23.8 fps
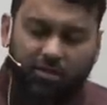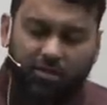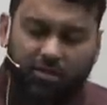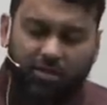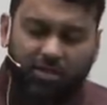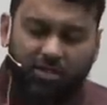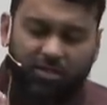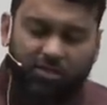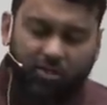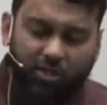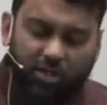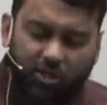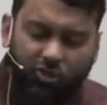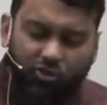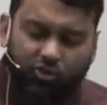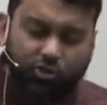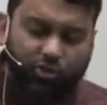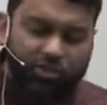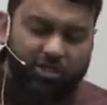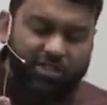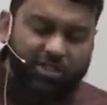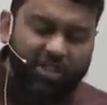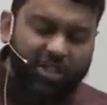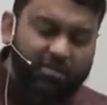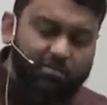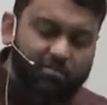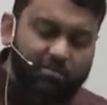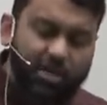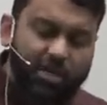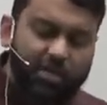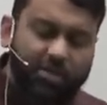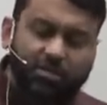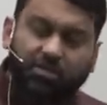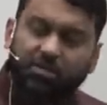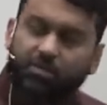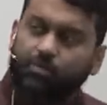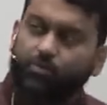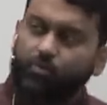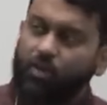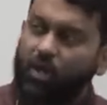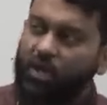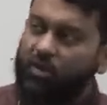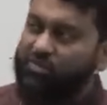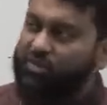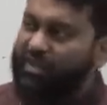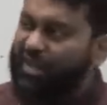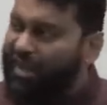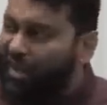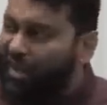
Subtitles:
this interesting mix of the